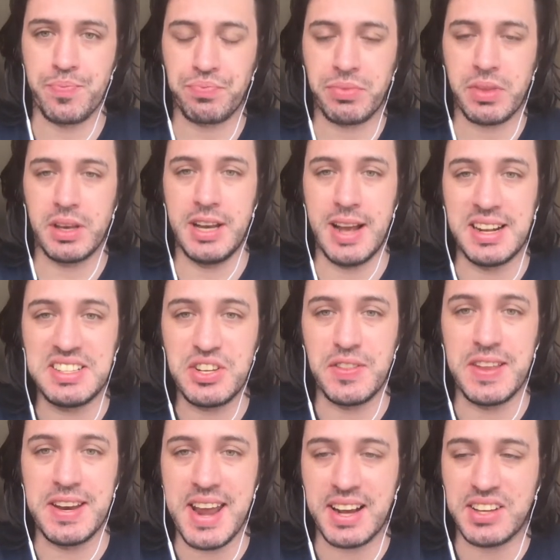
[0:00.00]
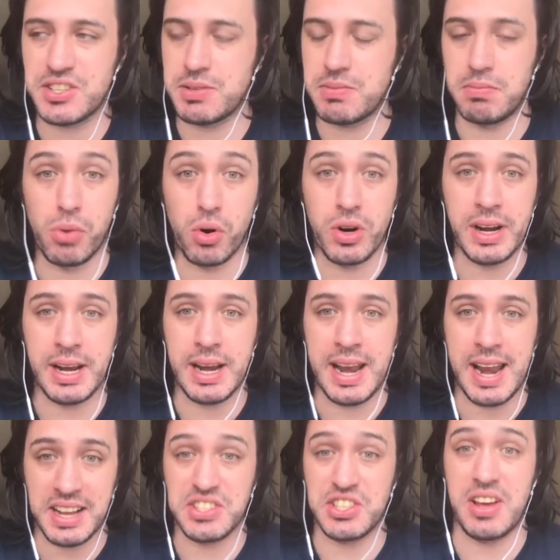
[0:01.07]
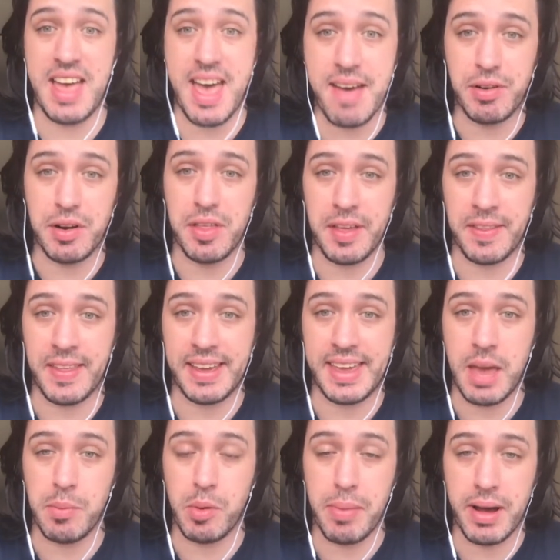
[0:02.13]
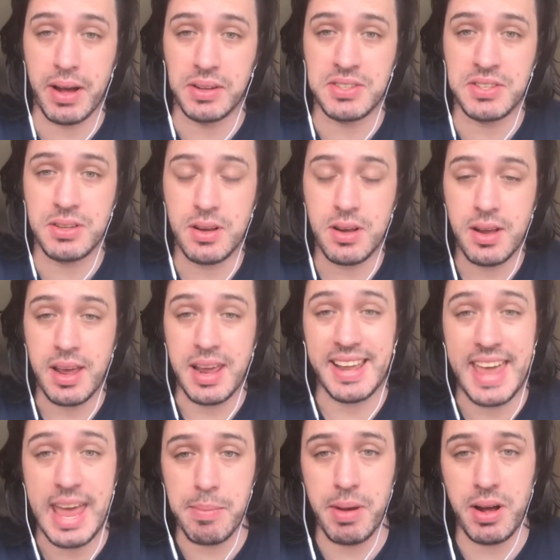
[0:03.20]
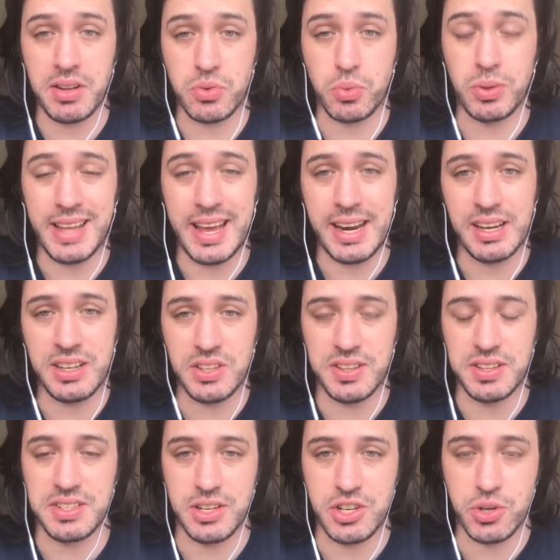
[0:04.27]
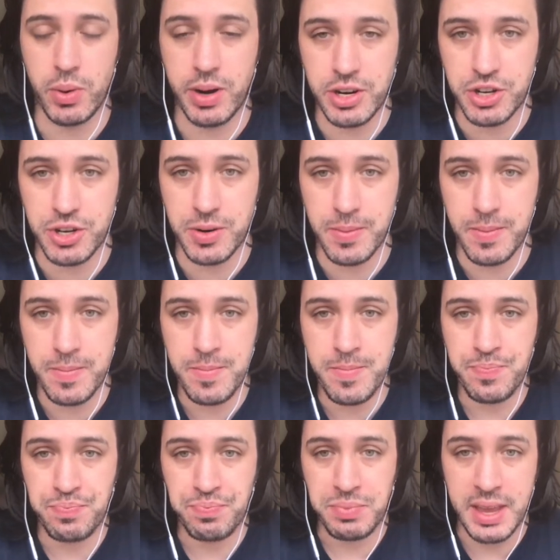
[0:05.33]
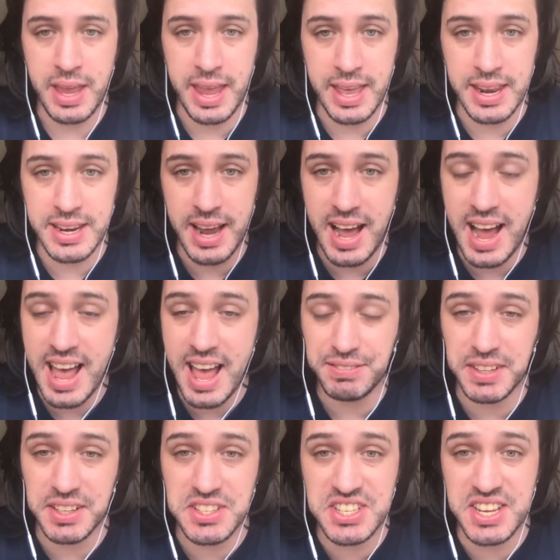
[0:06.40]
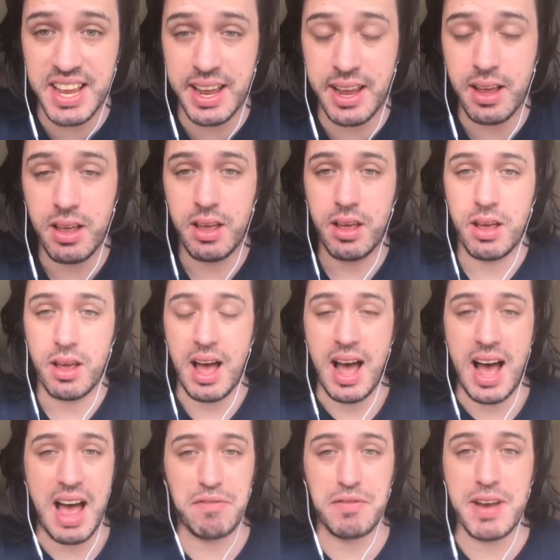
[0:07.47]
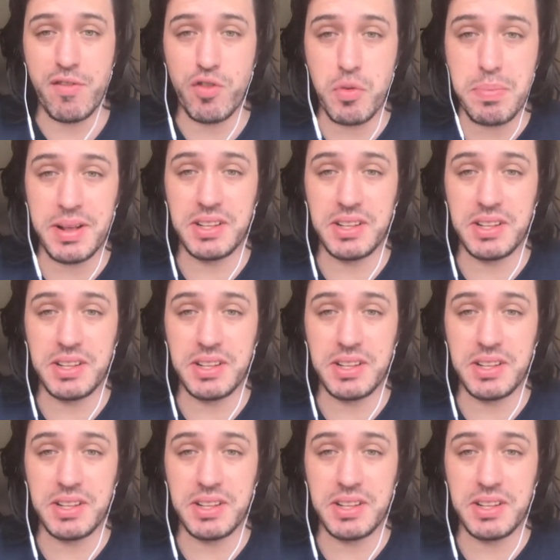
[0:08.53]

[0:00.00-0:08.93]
Not till the next morning, and I saw everything that came about and came out relating to the situation. And I have to say, I've never been